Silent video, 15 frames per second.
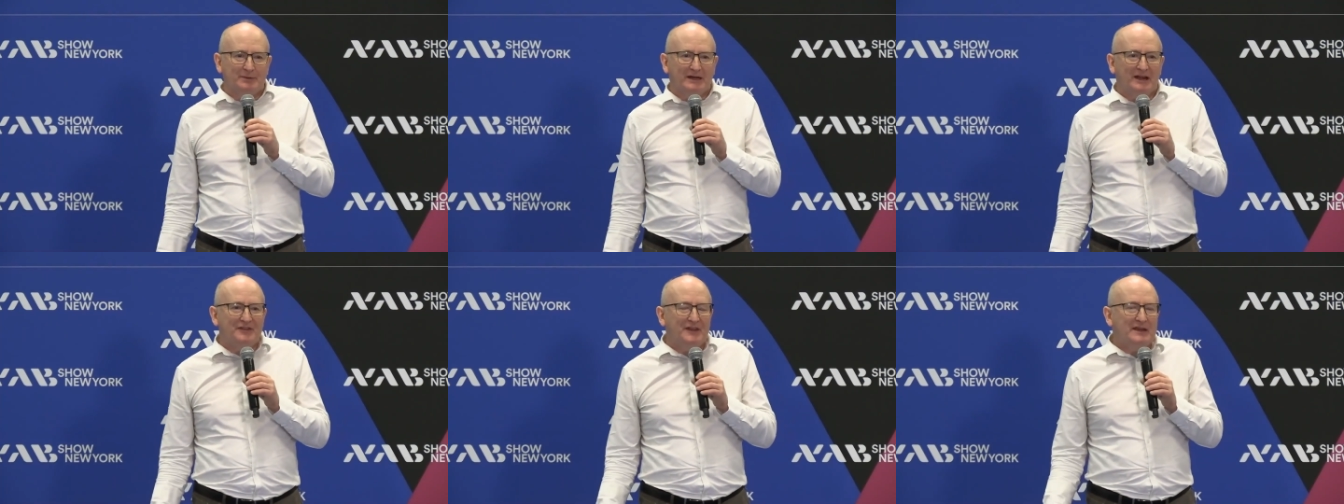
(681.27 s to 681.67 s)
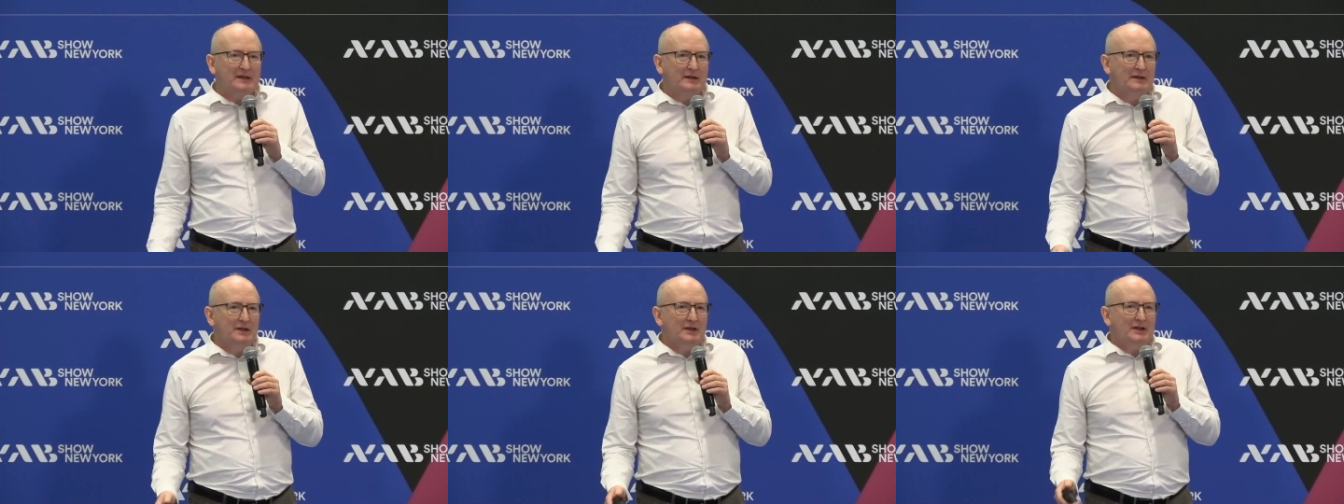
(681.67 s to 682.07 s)
But I
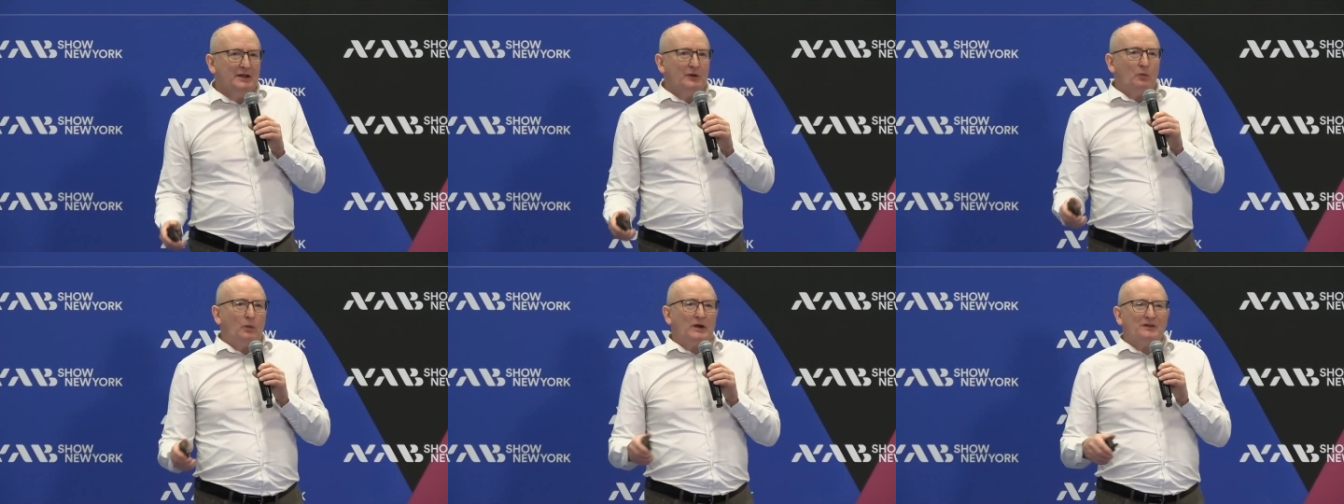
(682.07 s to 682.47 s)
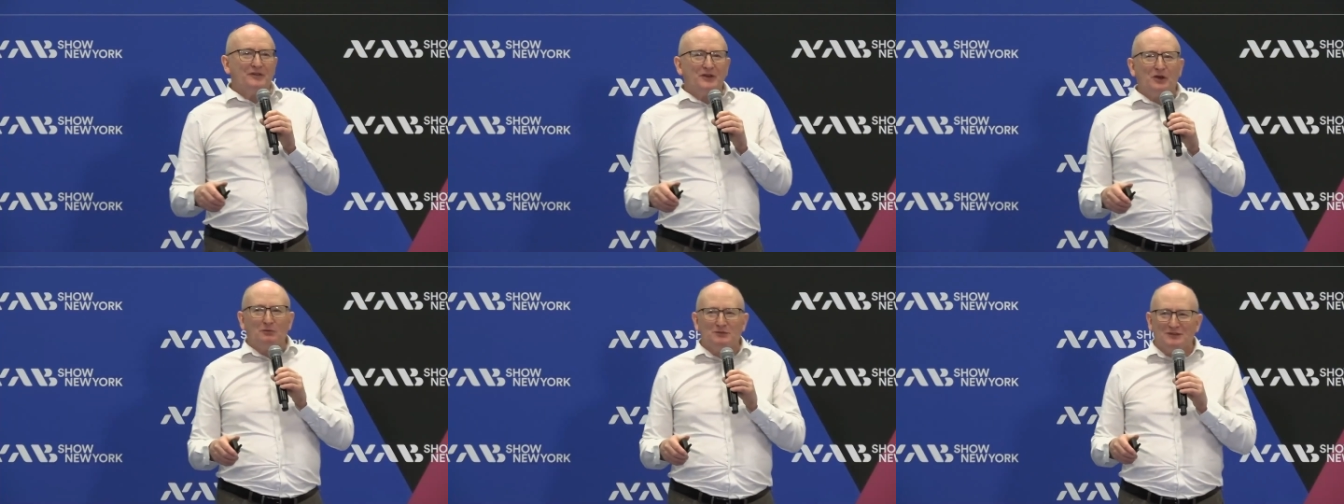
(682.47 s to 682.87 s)
think one
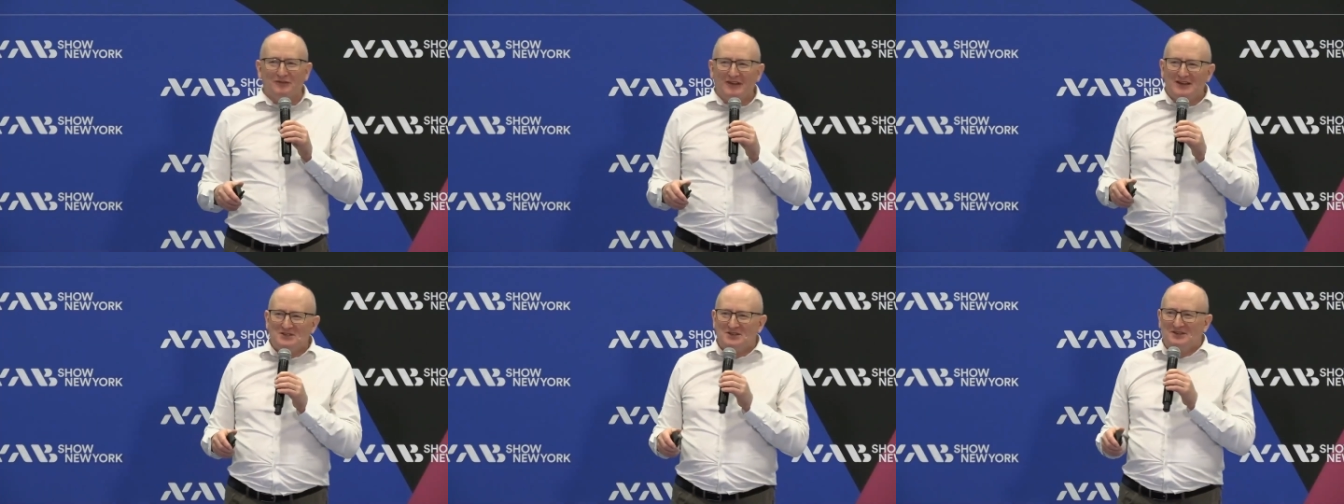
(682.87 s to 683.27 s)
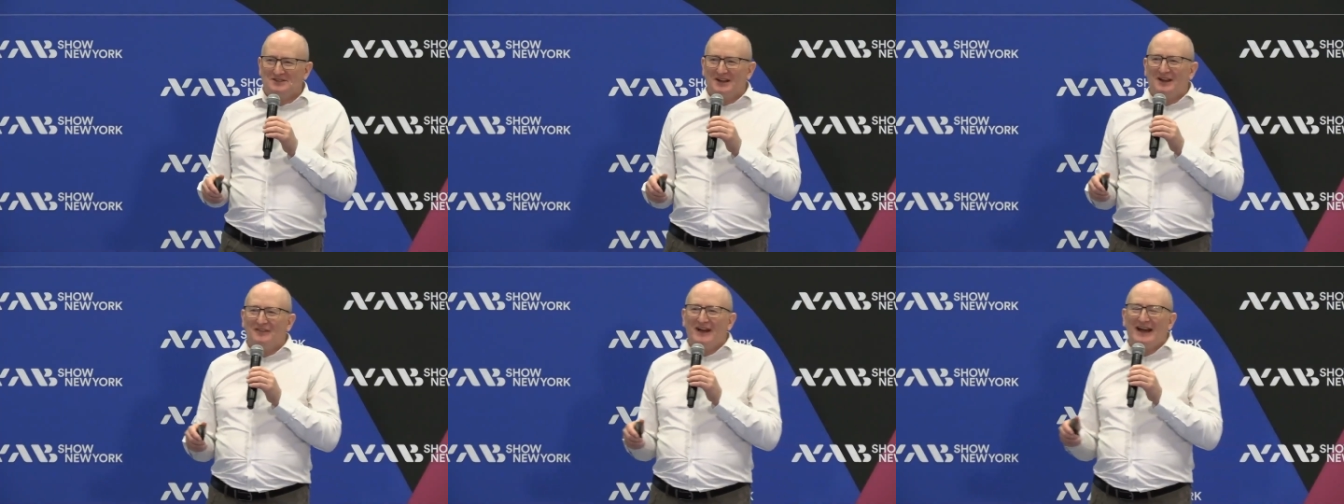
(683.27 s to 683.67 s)
of the
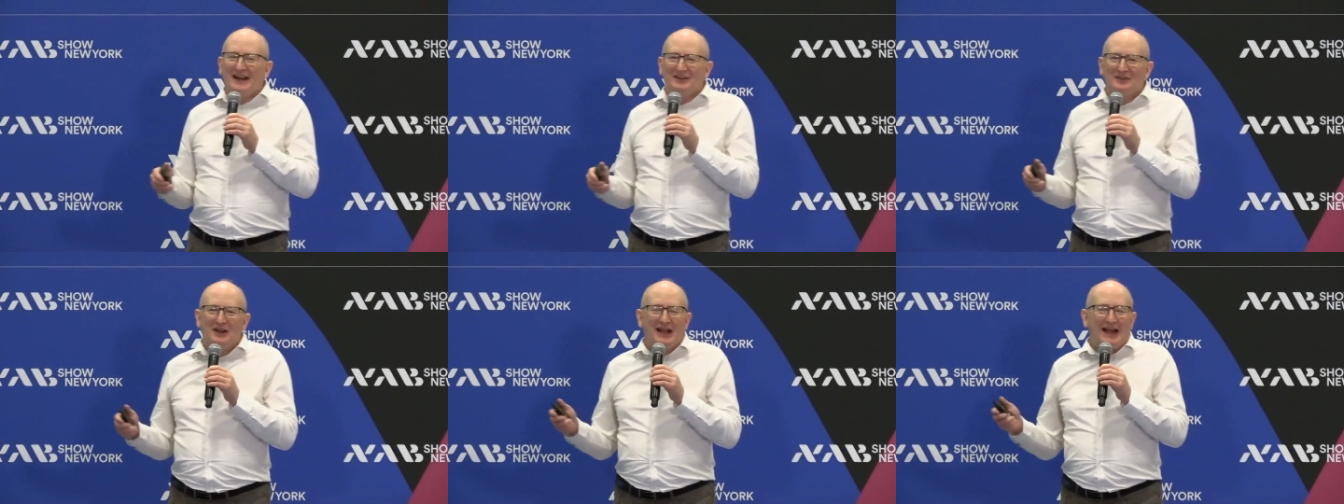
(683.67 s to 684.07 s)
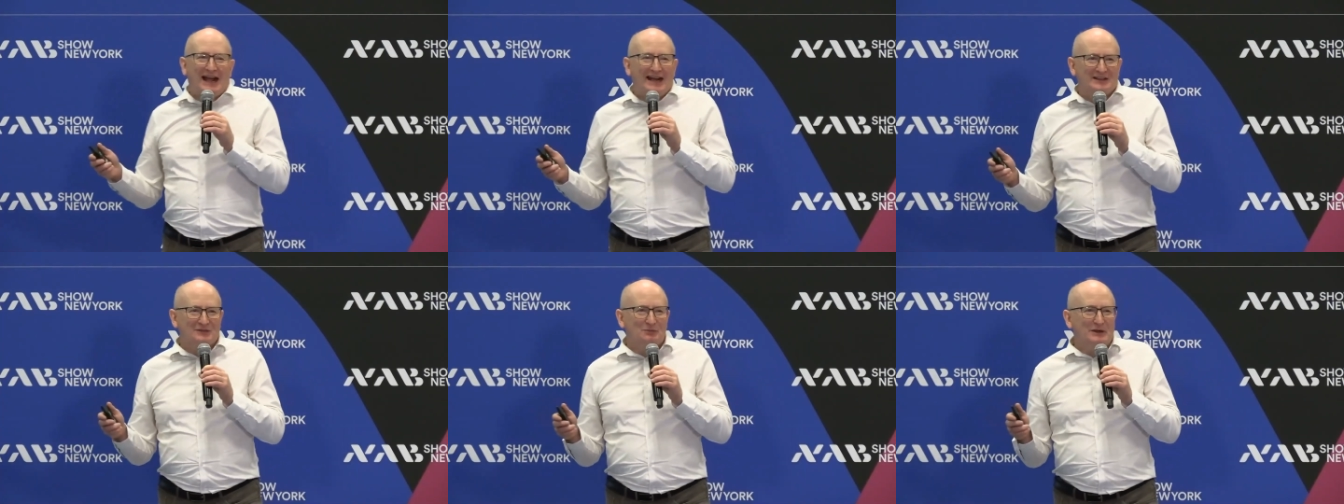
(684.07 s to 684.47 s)
observations I've had
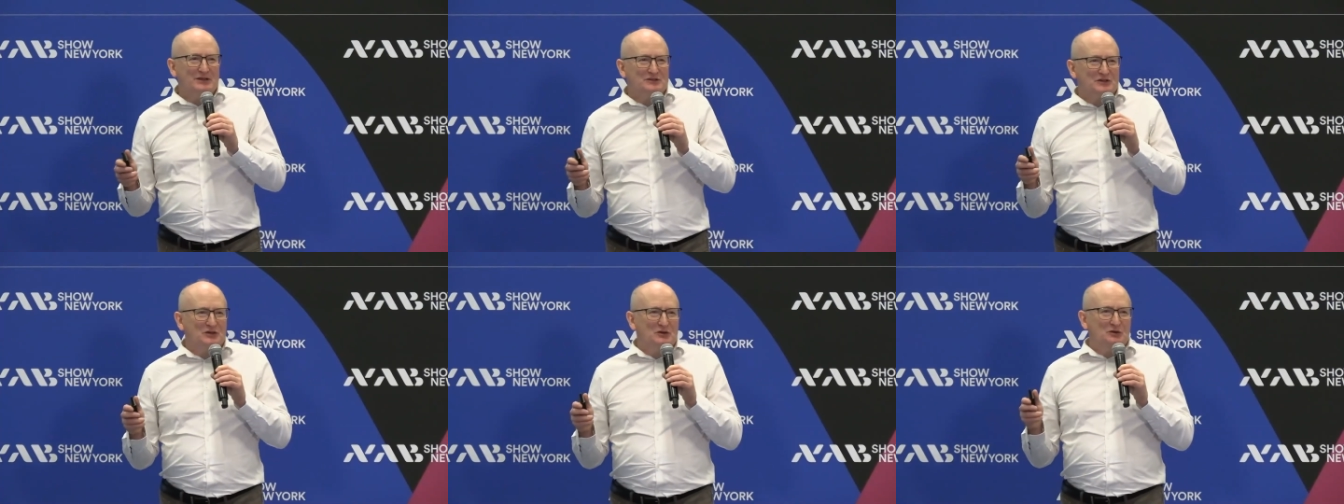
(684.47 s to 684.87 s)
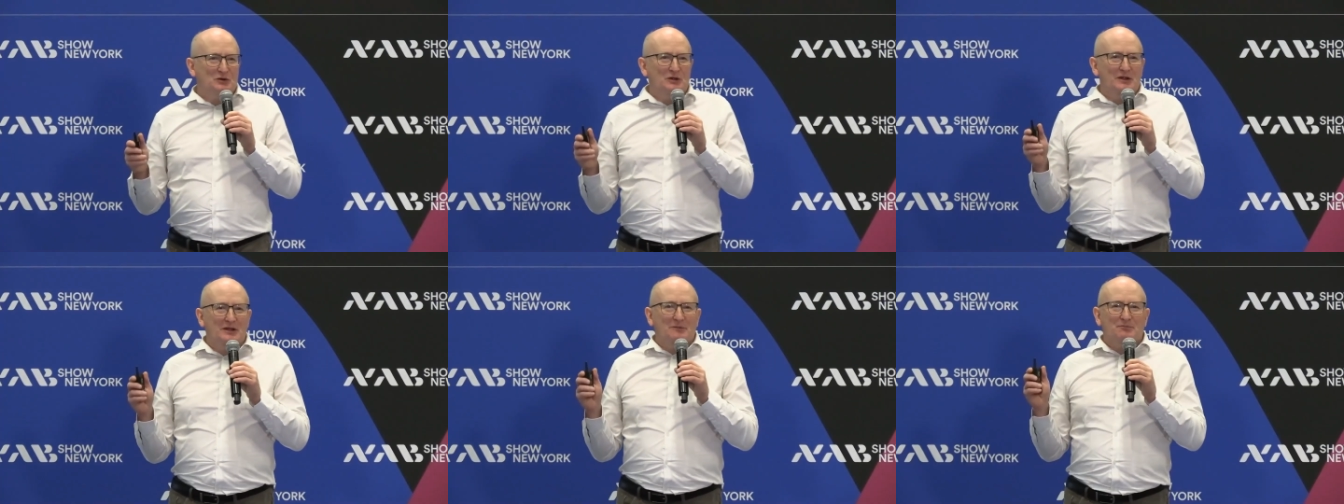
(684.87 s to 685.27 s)
as we
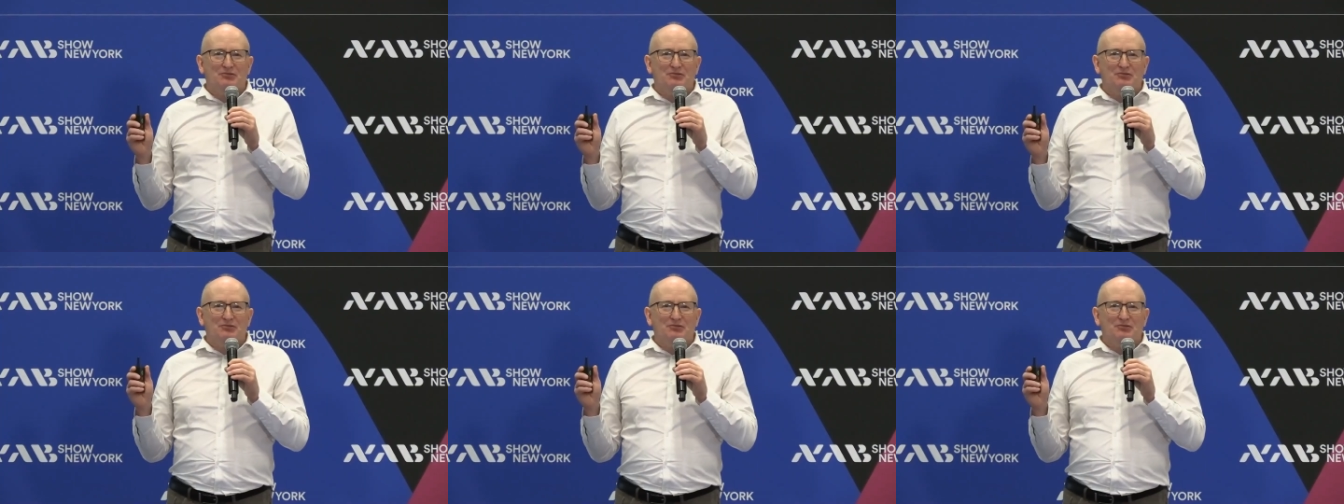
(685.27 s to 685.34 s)
do